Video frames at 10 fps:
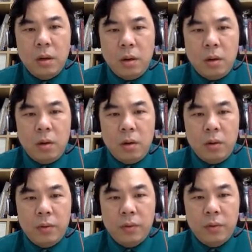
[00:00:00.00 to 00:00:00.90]

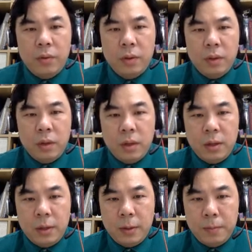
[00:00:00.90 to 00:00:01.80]
of
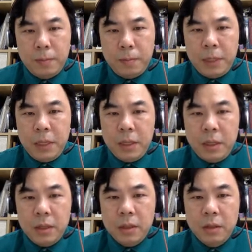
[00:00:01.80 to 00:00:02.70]
p
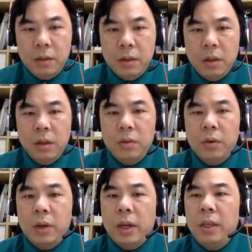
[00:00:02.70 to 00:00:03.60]
here,
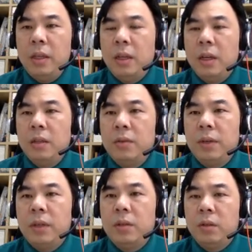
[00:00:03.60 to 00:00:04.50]
for any other
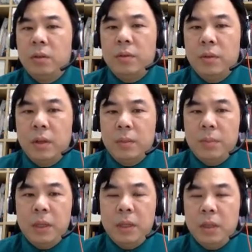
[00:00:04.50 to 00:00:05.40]
value of
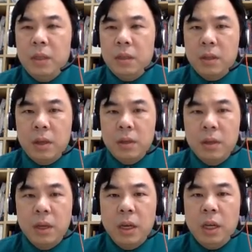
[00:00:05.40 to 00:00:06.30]
p in this case,
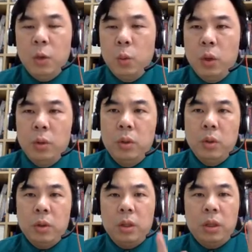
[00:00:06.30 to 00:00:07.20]
it will
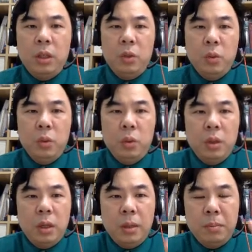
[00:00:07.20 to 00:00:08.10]
not yield
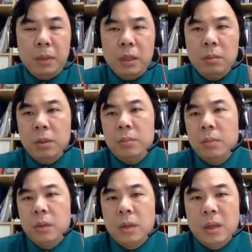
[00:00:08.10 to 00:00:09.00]
a minimum
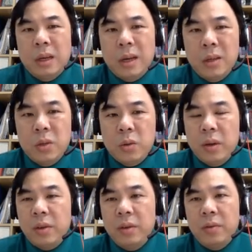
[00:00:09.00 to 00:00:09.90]

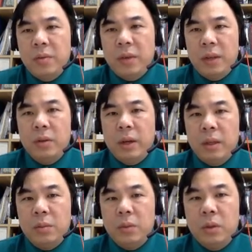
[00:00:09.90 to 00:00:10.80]
chi-square value
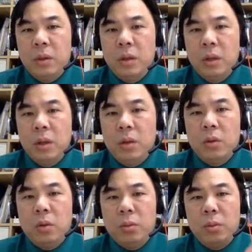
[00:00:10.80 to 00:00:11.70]
anymore.
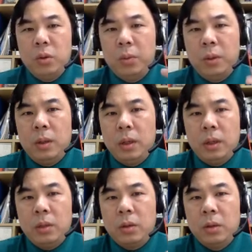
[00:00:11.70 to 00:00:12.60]
So most probably
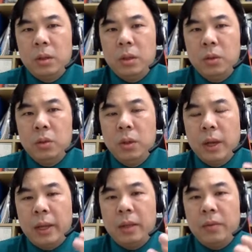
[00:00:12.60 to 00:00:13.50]
it's going to yield
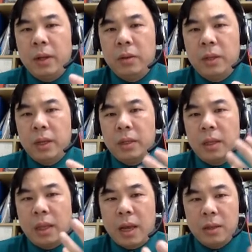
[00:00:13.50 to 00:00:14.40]
any value that is
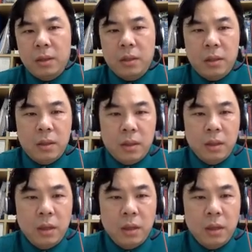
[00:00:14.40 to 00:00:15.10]
larger than that.